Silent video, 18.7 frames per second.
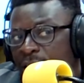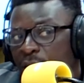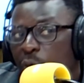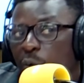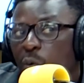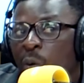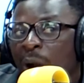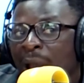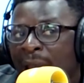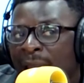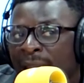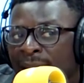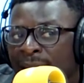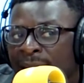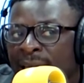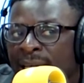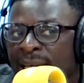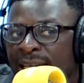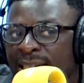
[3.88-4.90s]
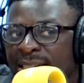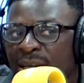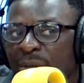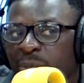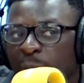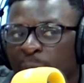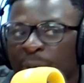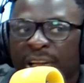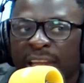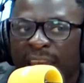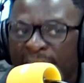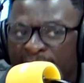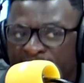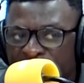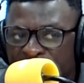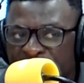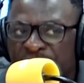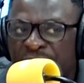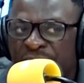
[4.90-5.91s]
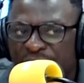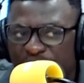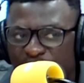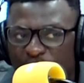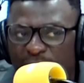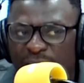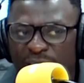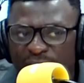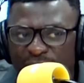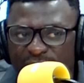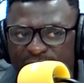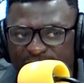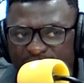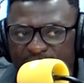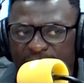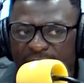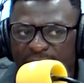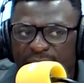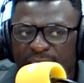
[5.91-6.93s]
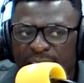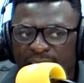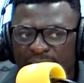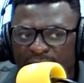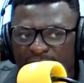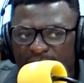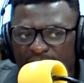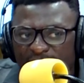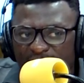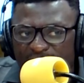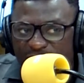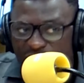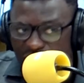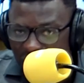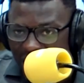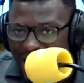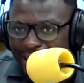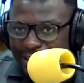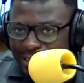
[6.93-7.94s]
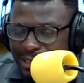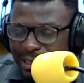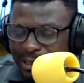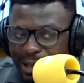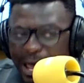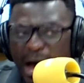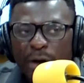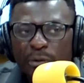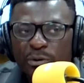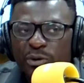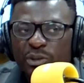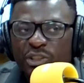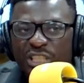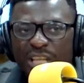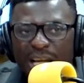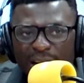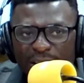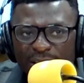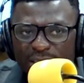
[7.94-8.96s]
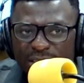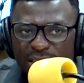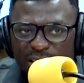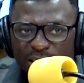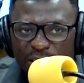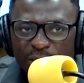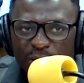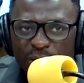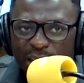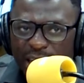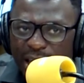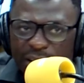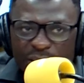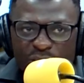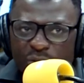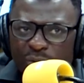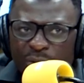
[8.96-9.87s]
when is the appropriate age? When do you think it's right to allow your child, you know, get into a